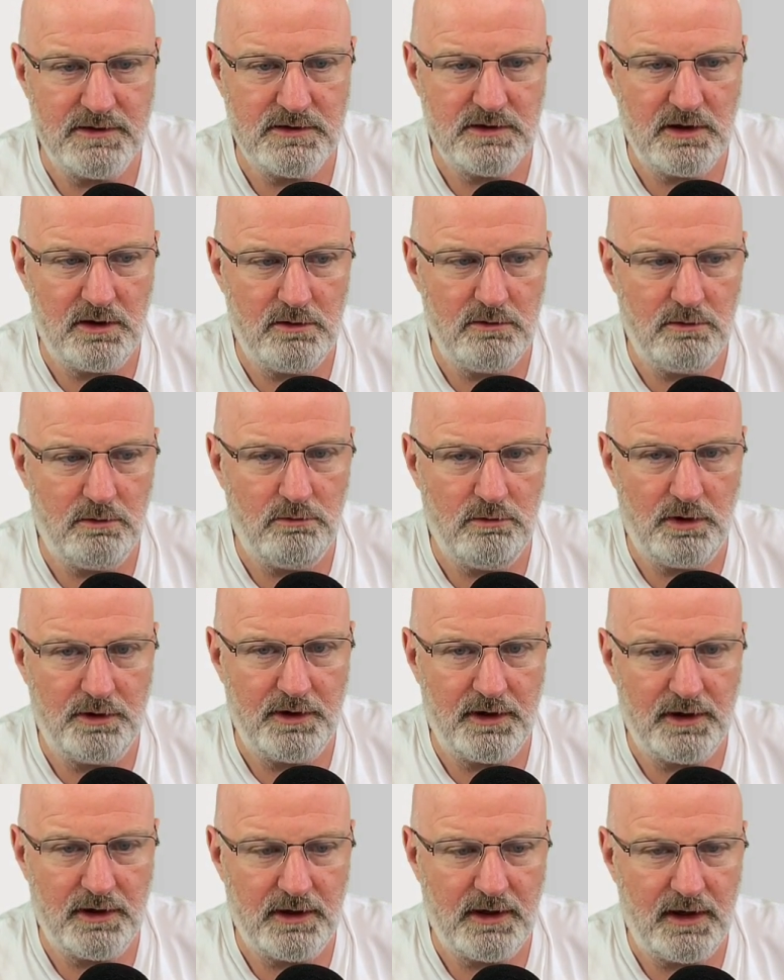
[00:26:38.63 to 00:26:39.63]
go run that
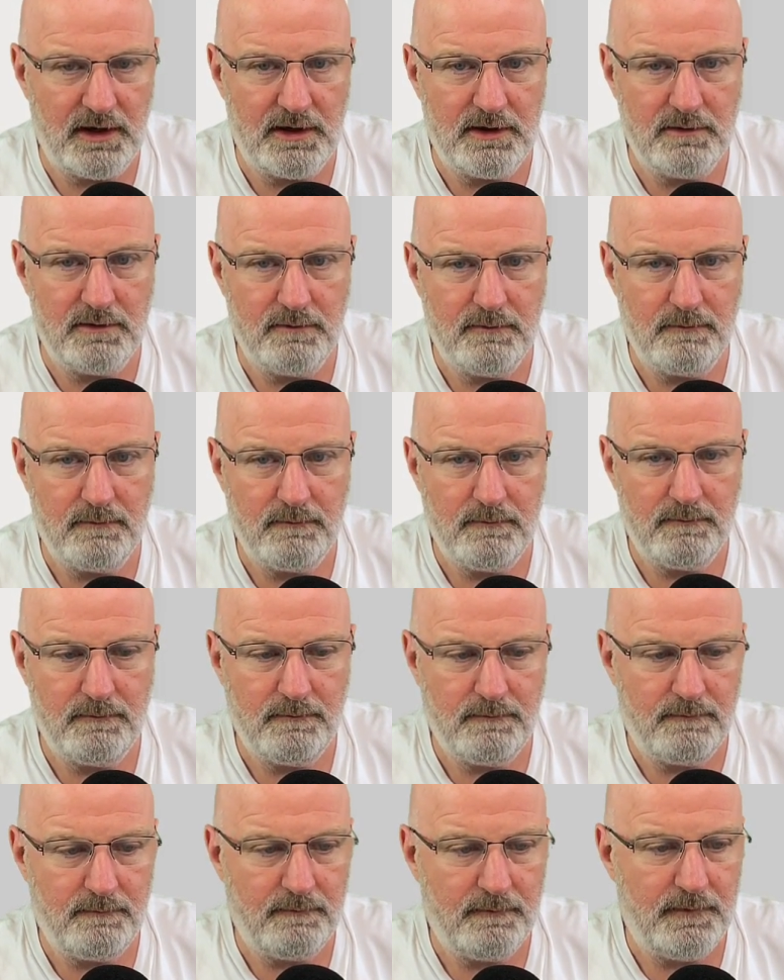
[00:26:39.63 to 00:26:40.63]
again.
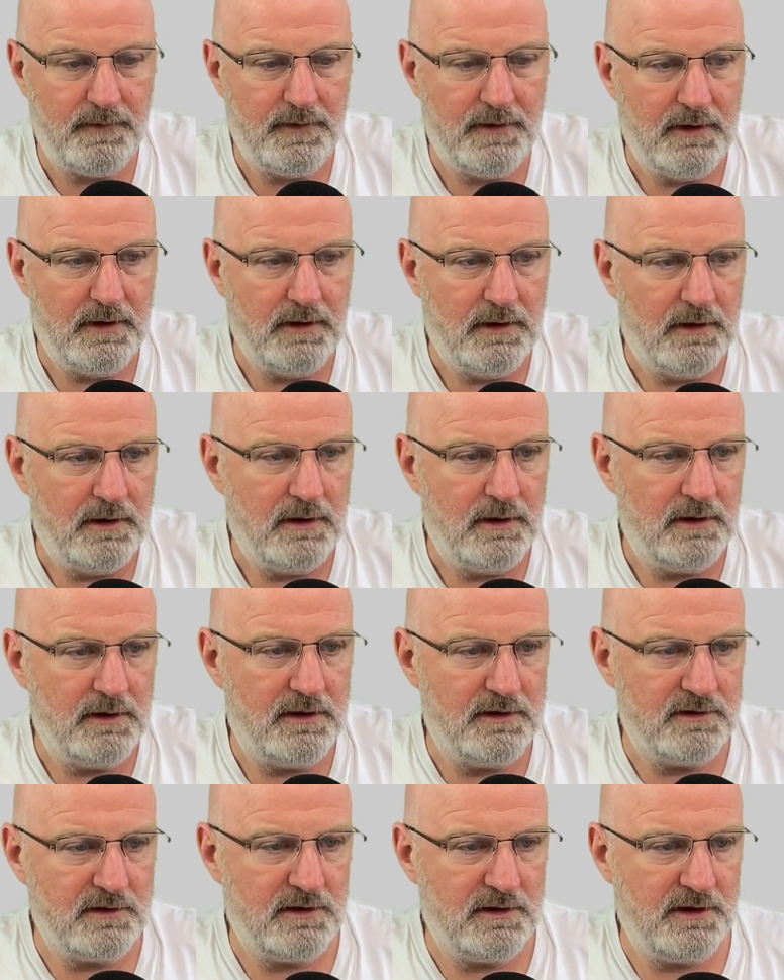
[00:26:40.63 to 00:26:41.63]
And let's
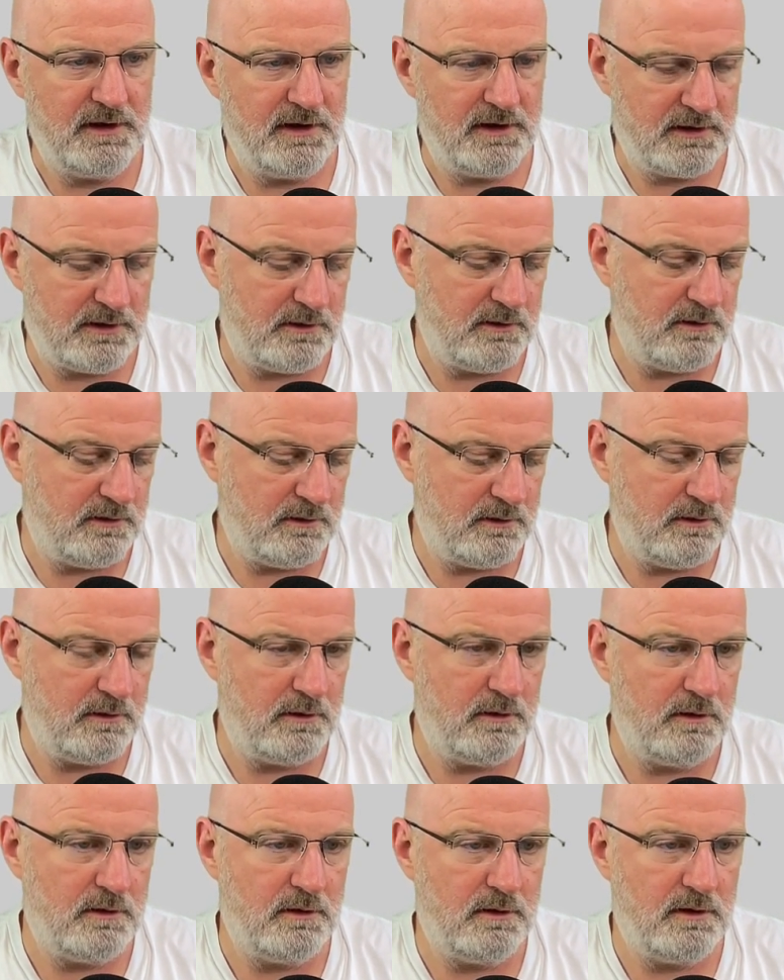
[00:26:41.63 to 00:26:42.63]
click
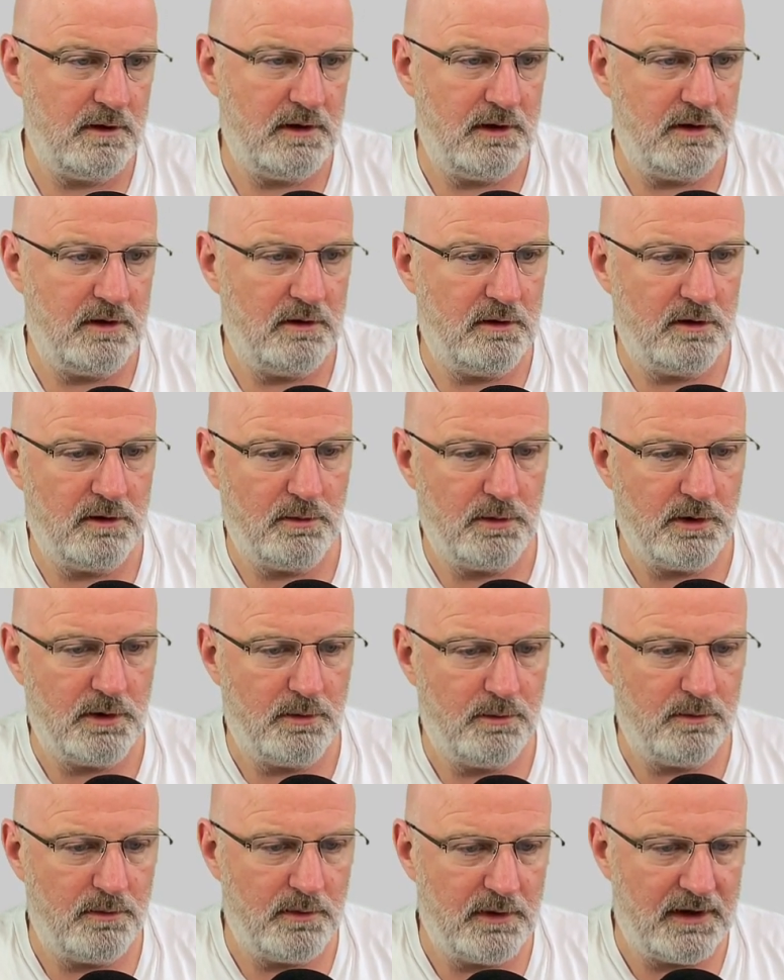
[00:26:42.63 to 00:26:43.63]
add another one on
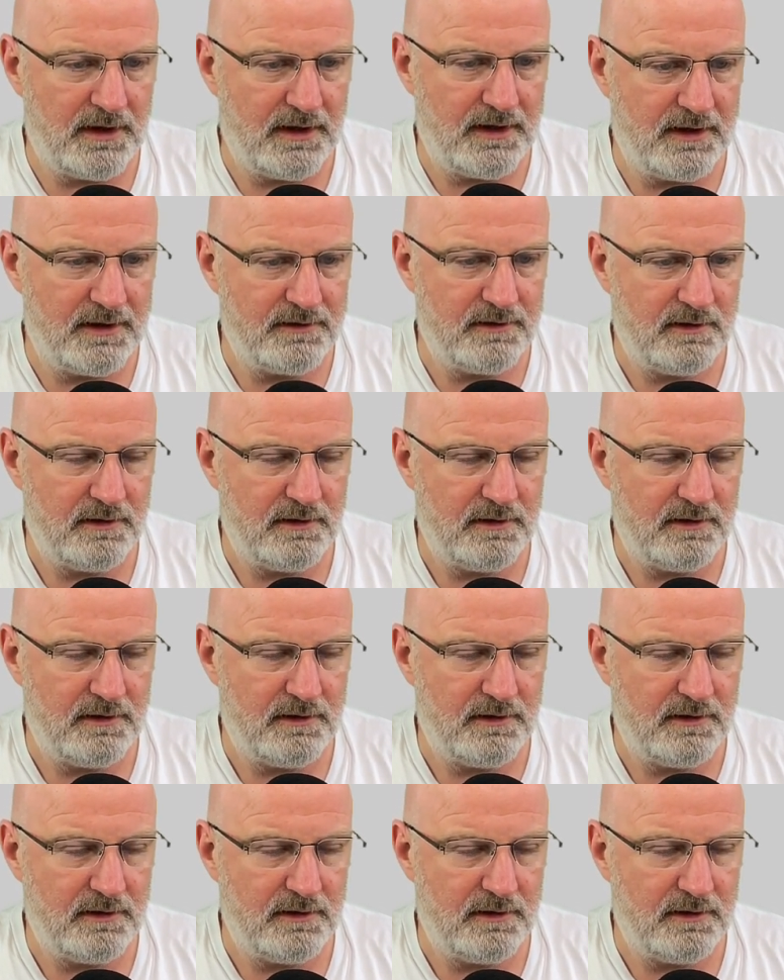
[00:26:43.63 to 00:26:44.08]
add.